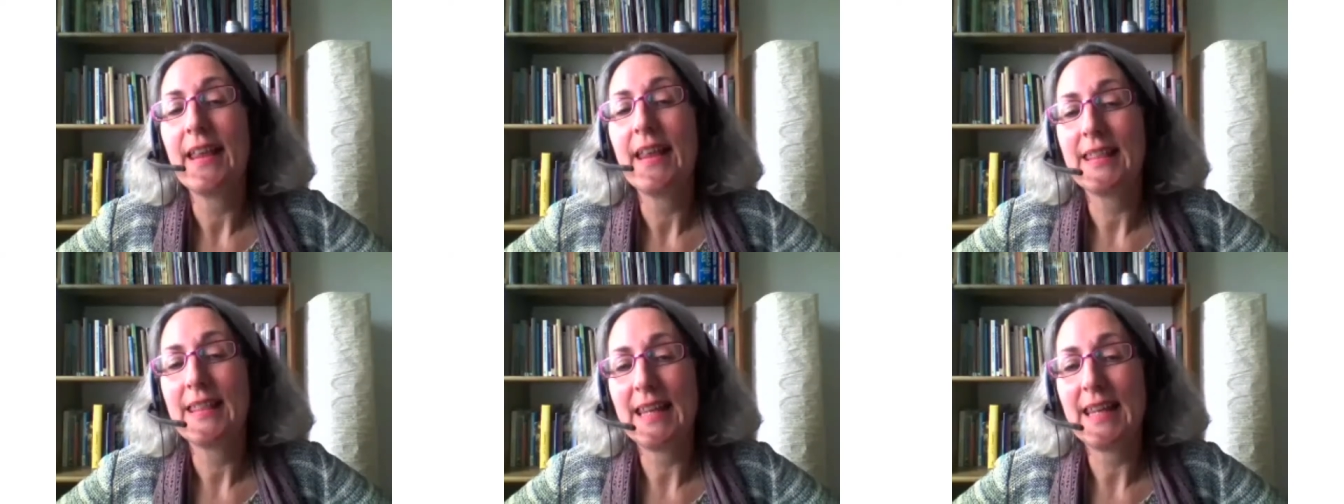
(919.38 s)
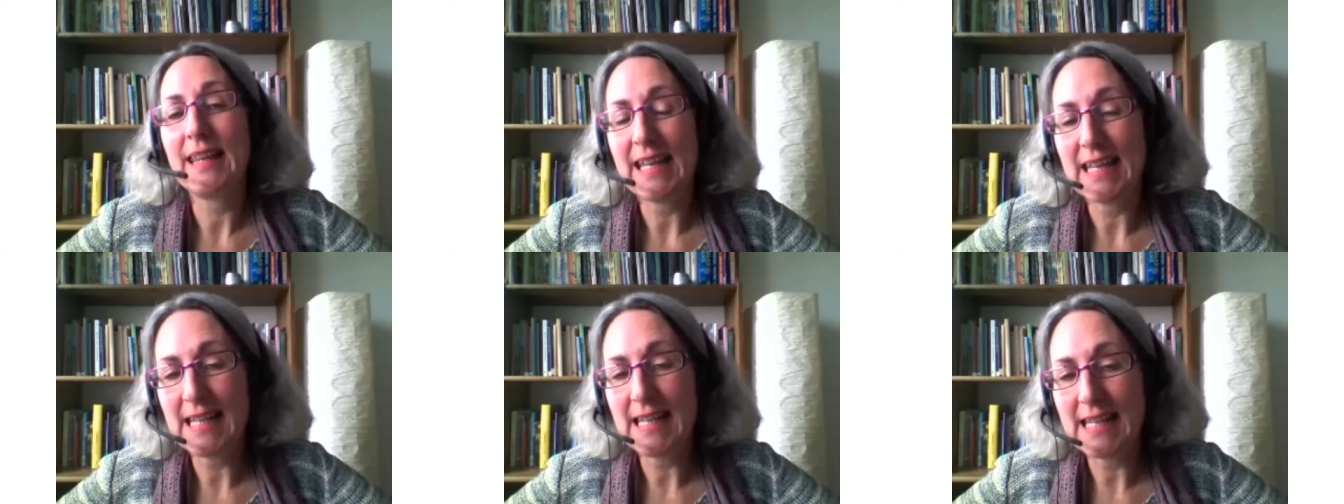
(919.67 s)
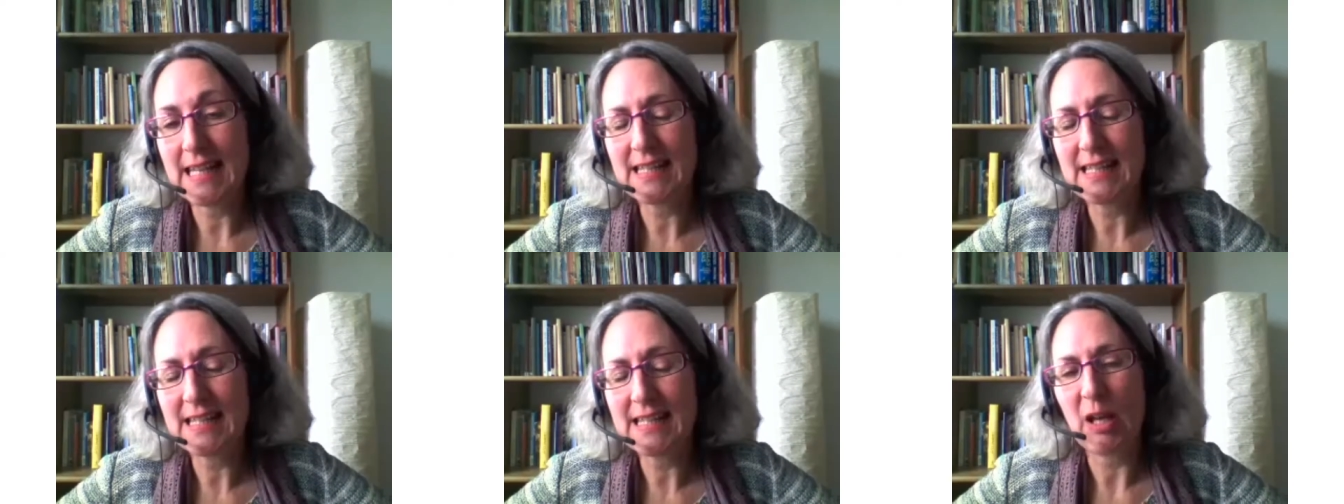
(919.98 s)
there
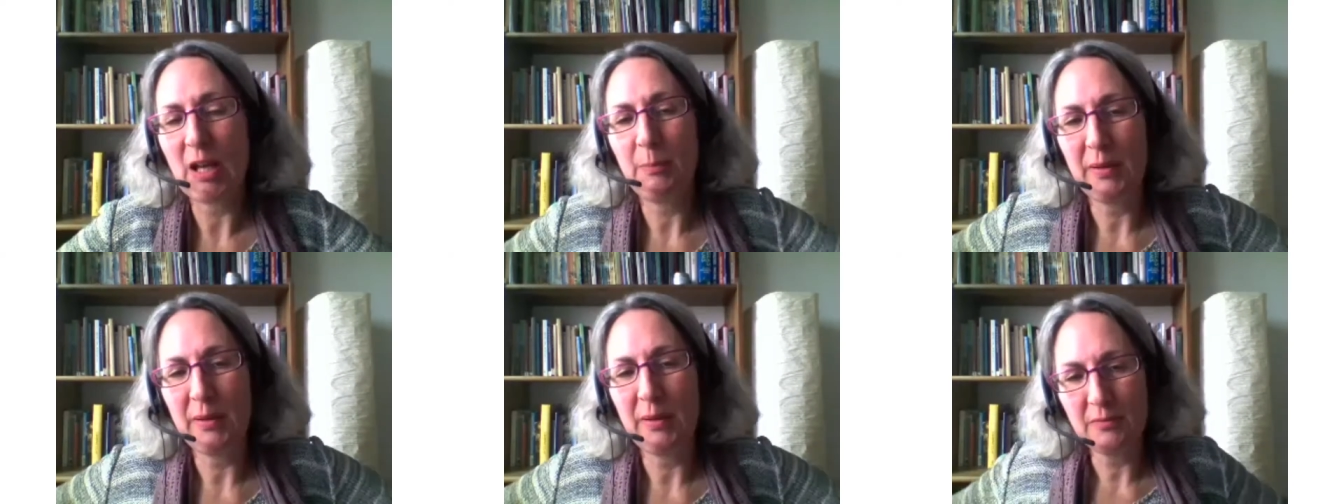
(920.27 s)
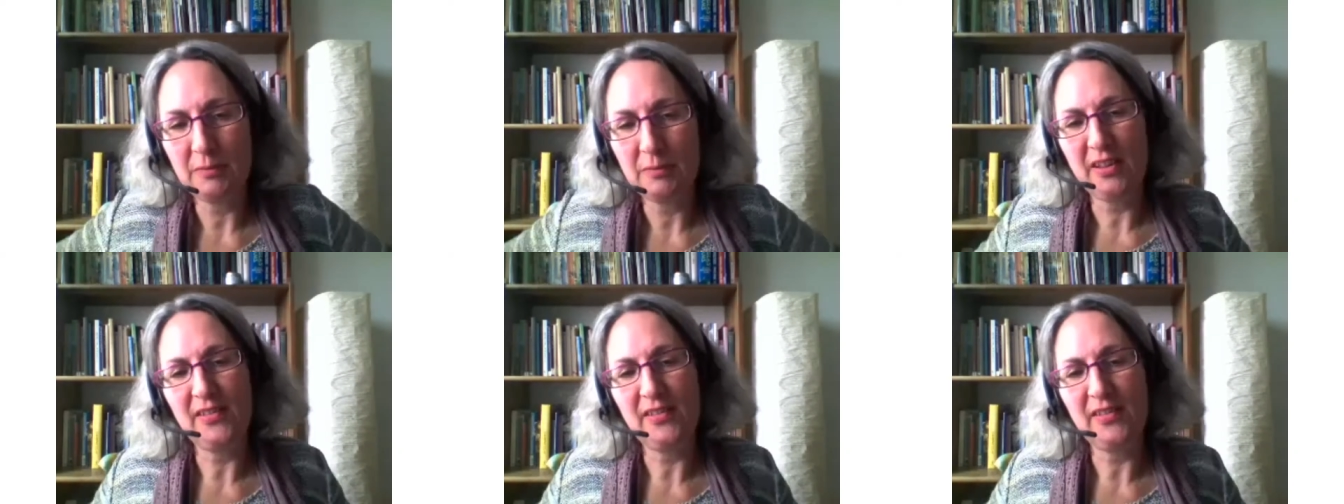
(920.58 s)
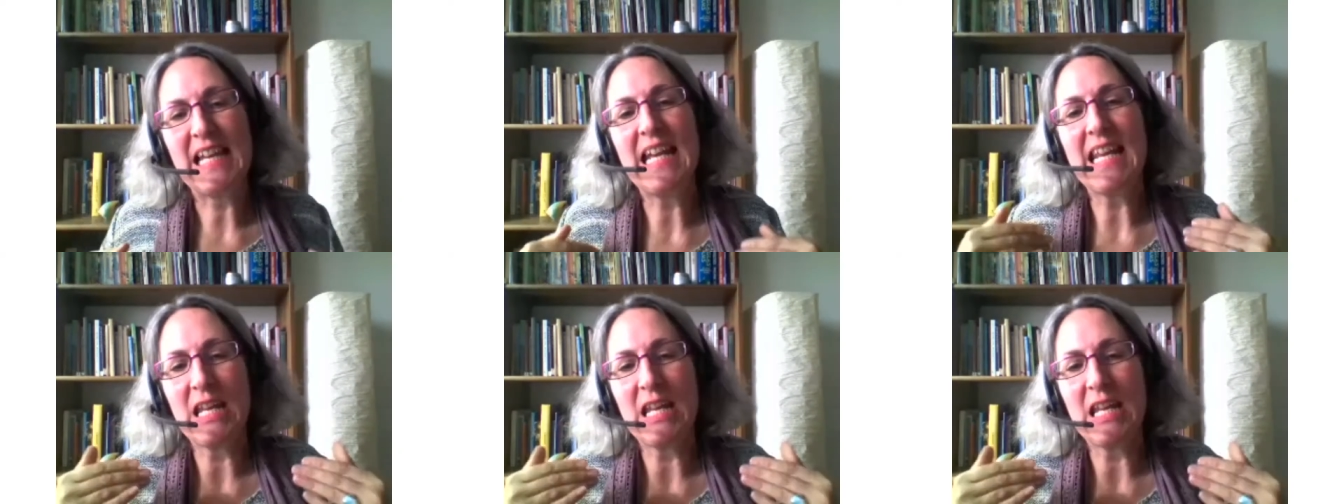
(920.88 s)
is a bit of a
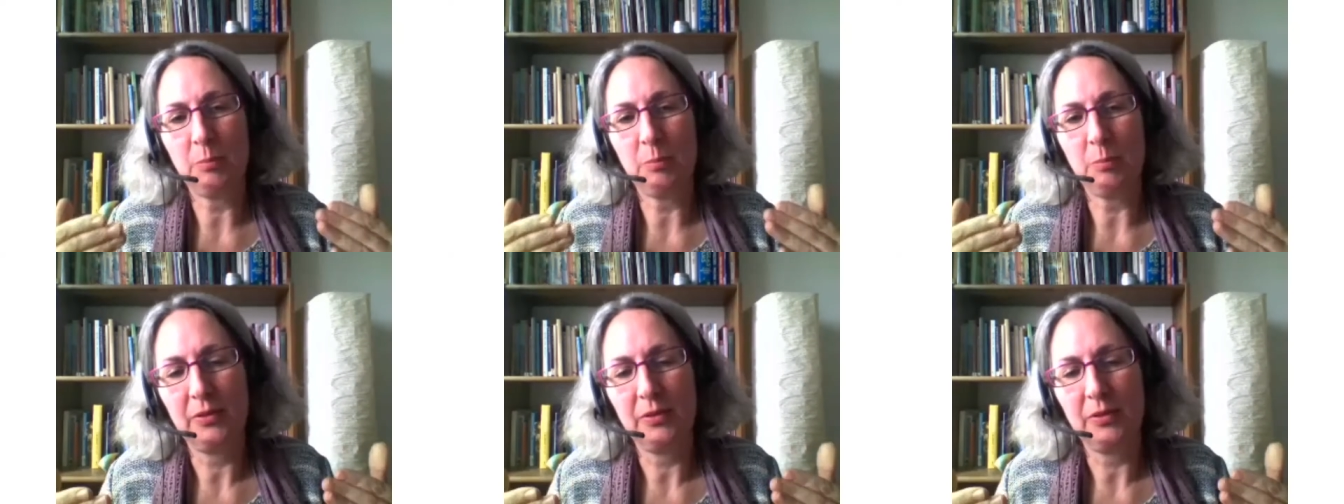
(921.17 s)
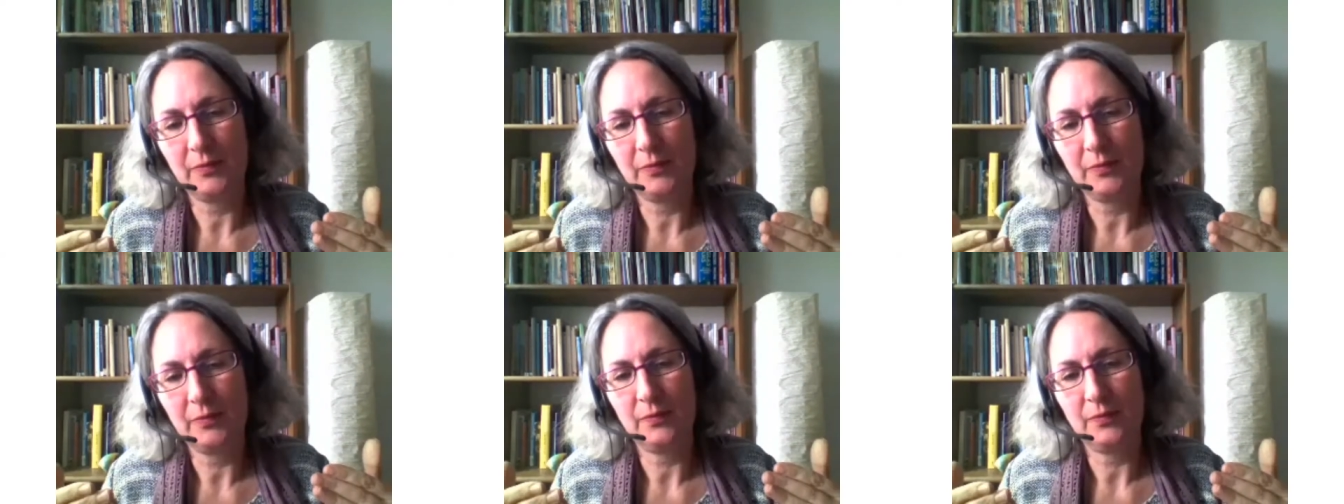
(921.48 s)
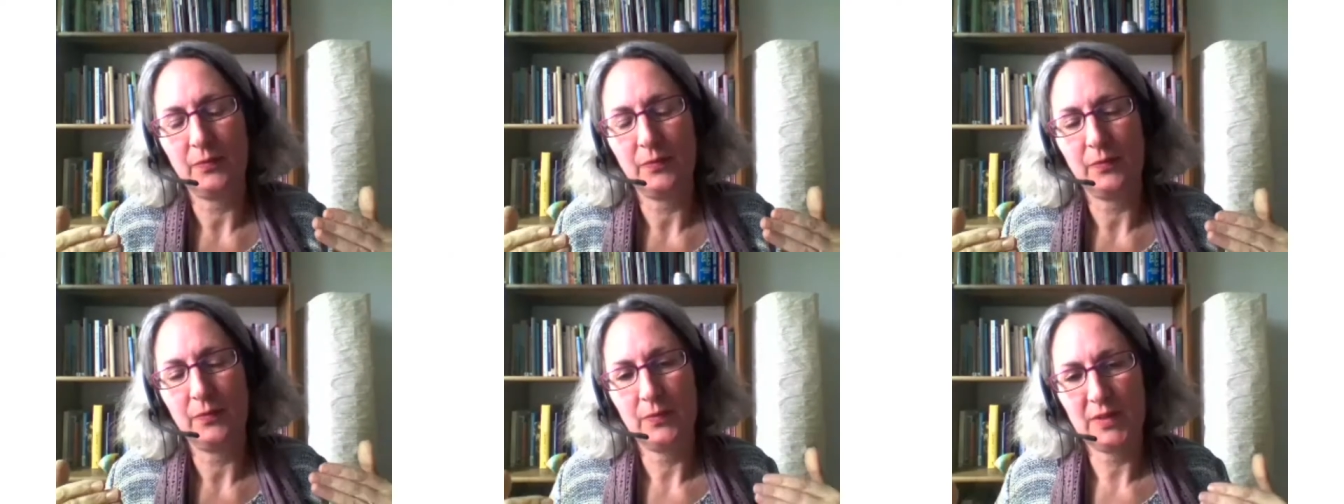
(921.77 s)
leap
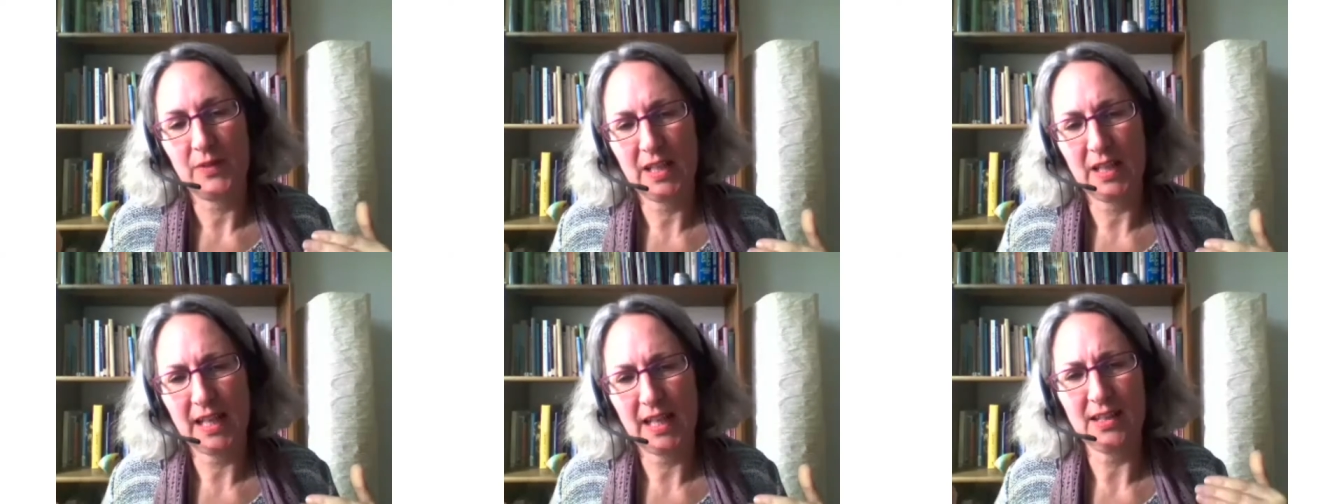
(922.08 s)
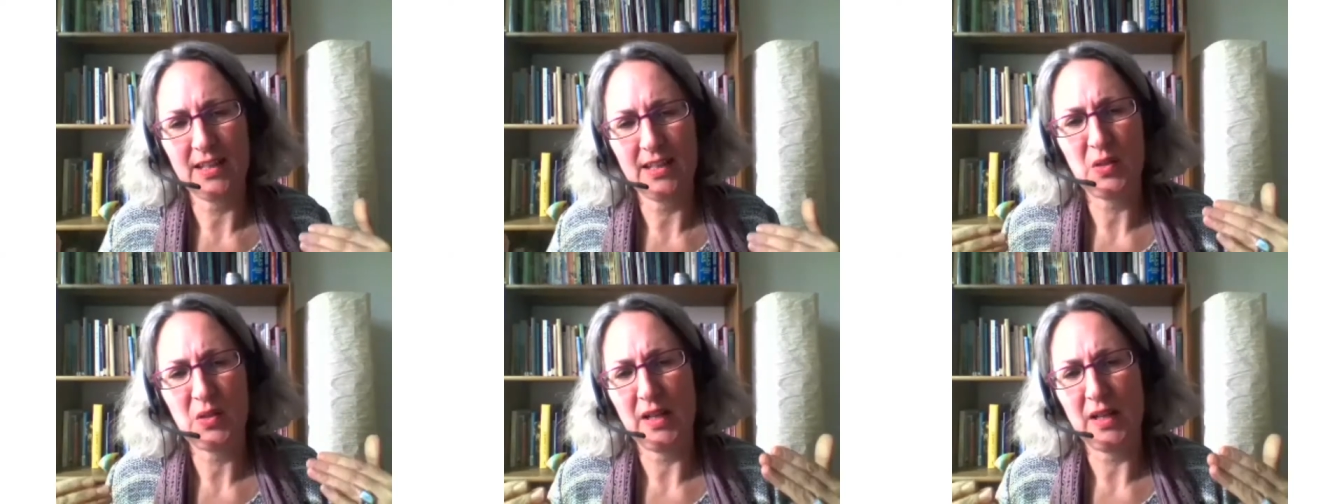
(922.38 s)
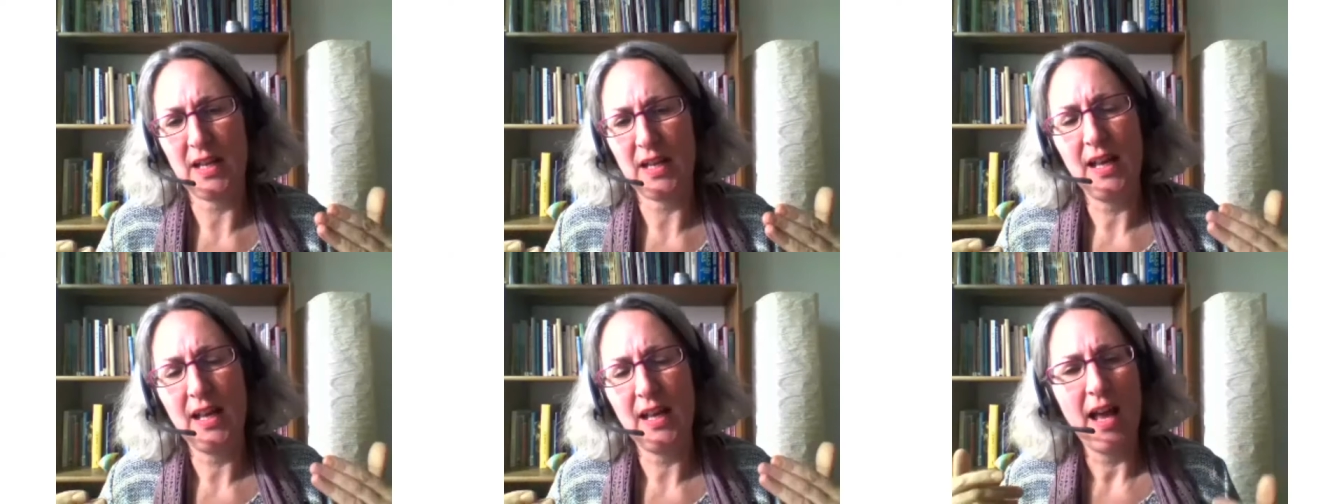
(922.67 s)
to get to it.